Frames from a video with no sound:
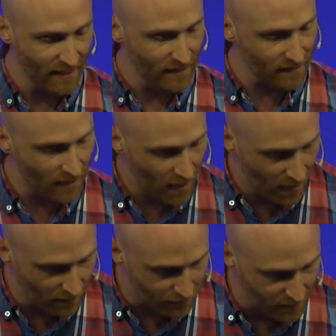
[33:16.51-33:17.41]

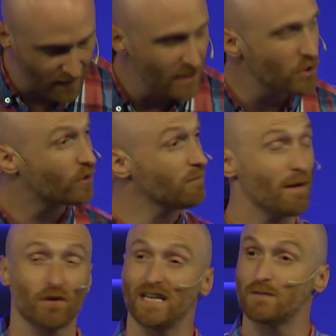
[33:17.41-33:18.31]
love. You can
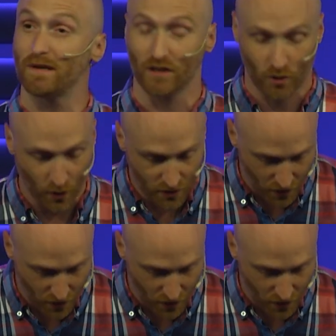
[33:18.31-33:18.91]
remember he's been good to